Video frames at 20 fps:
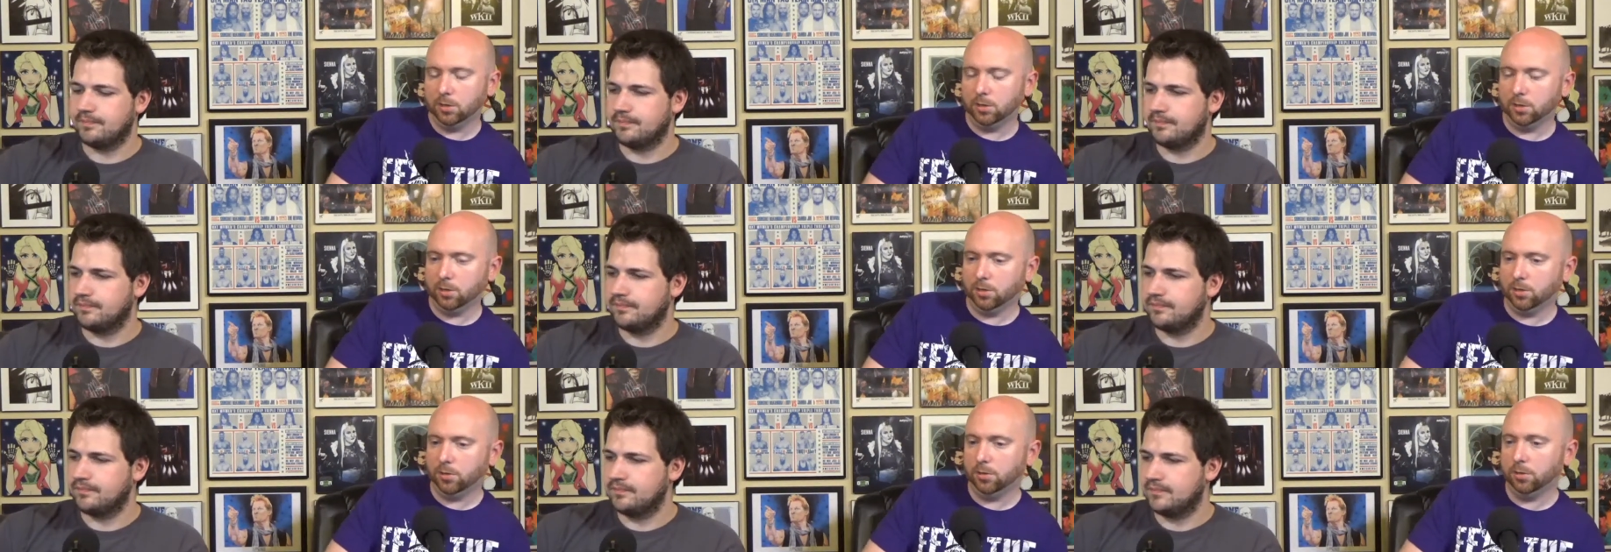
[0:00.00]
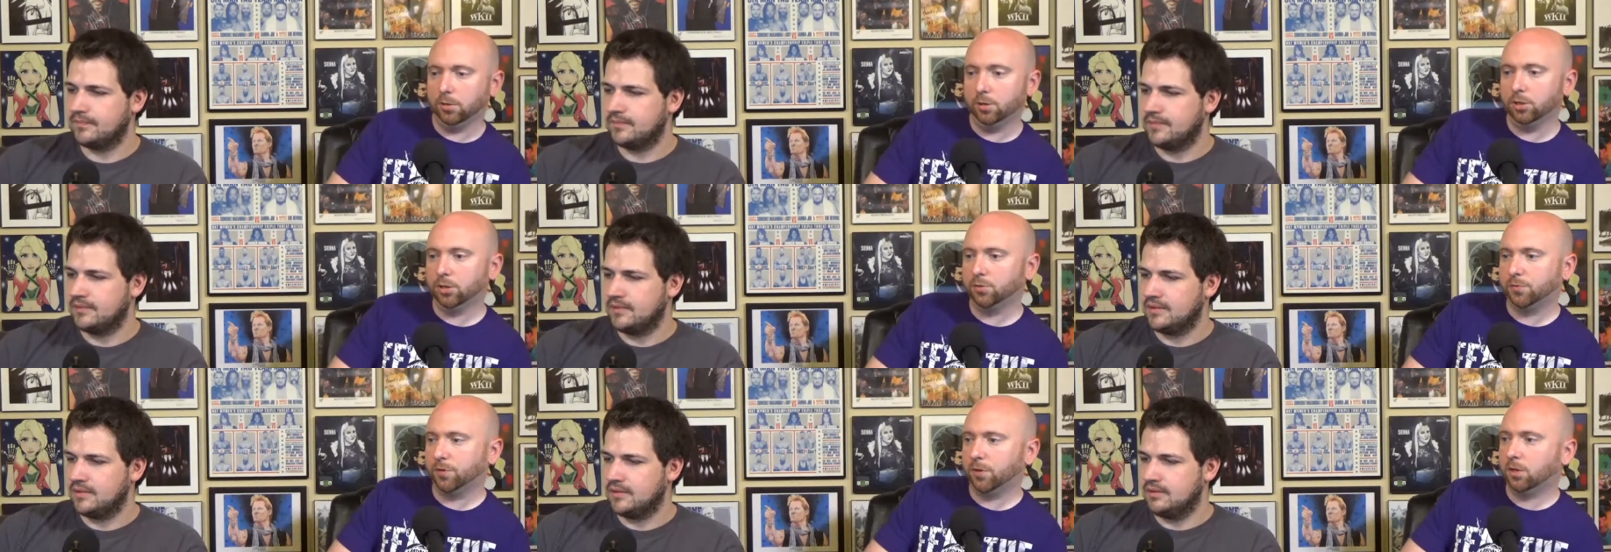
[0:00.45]
Speaker 1: Uh,
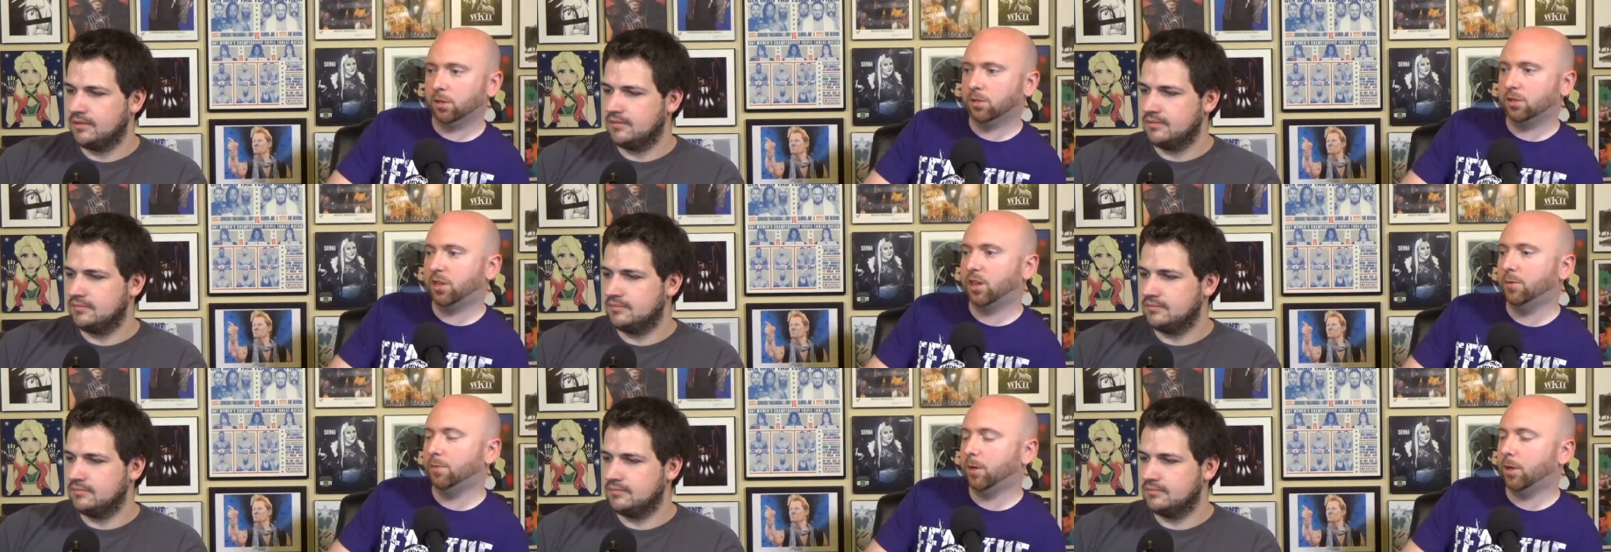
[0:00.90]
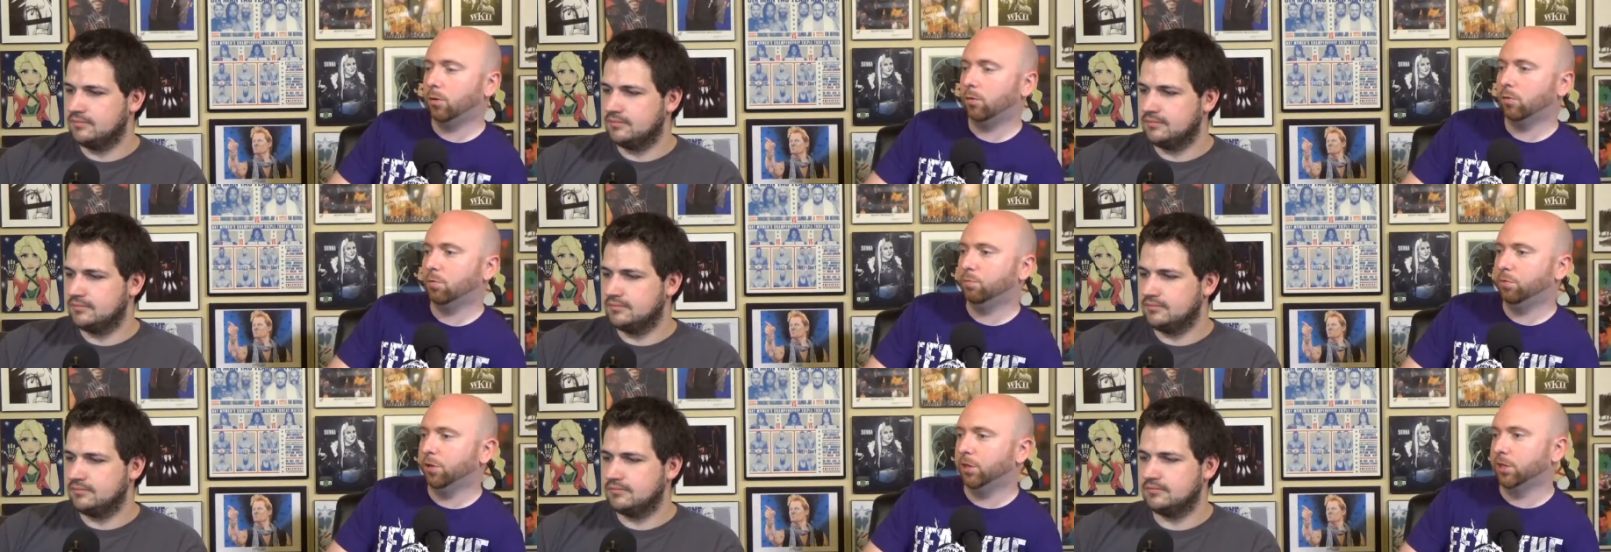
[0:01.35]
Alicia Fox came out
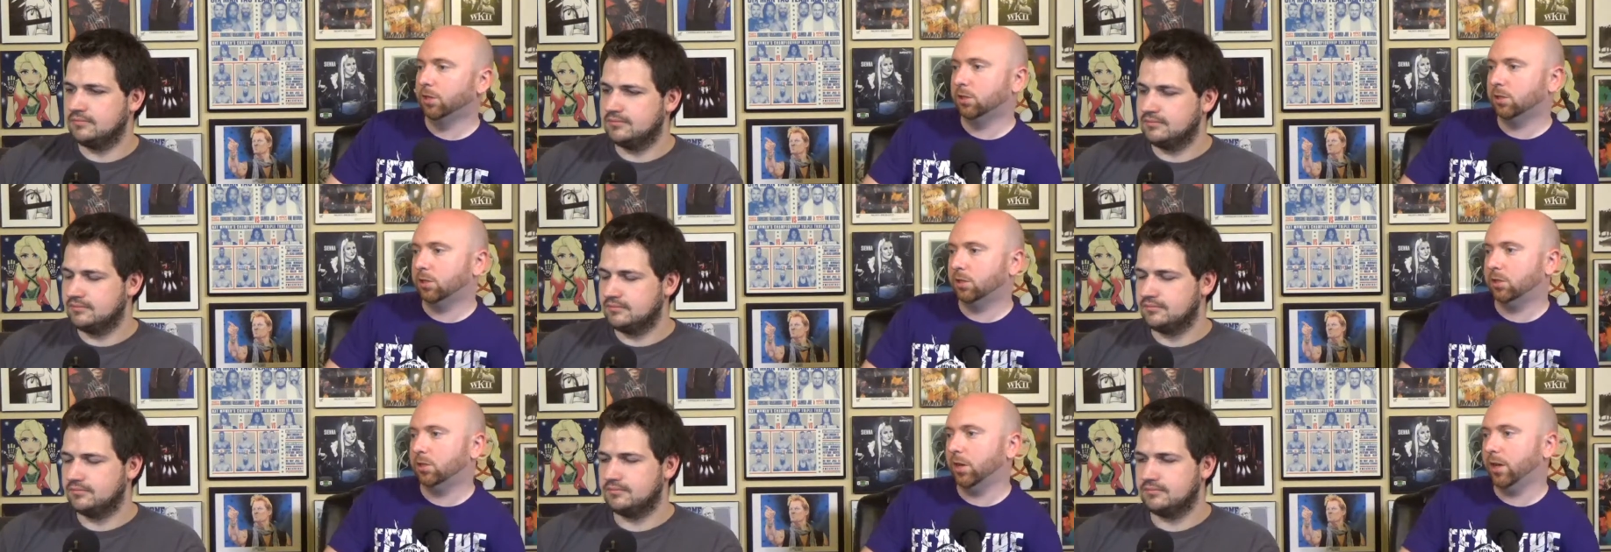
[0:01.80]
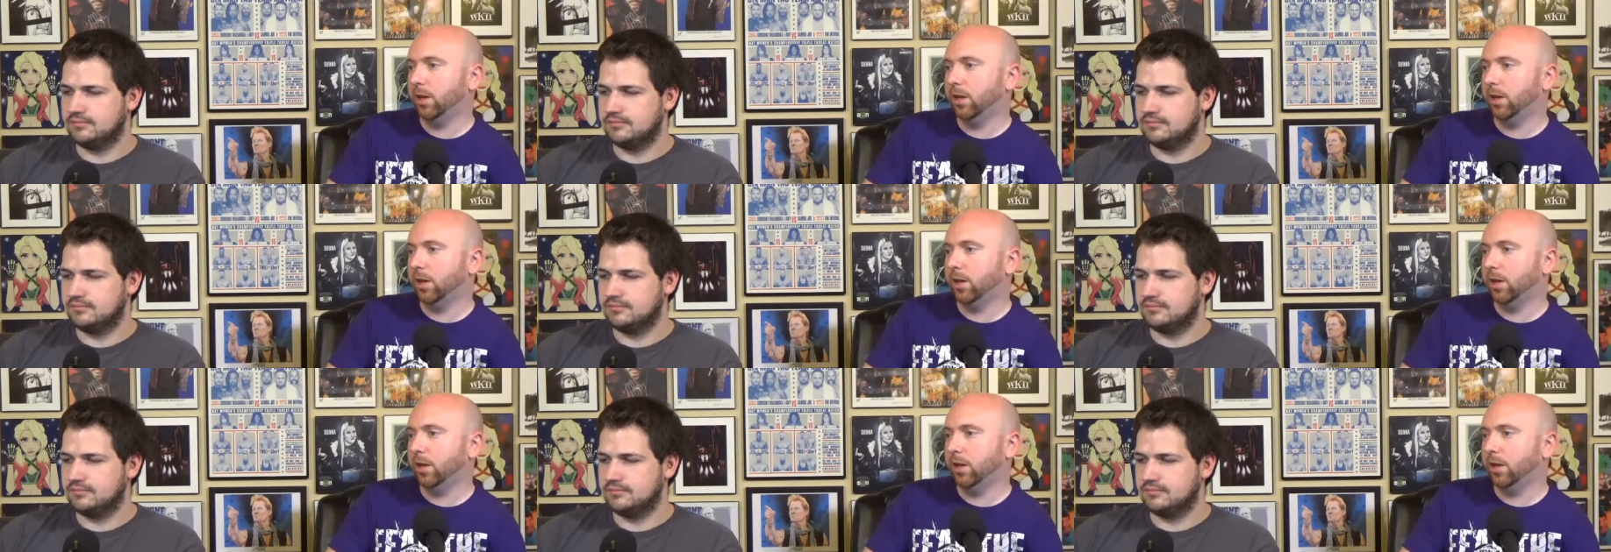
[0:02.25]
with Bliss,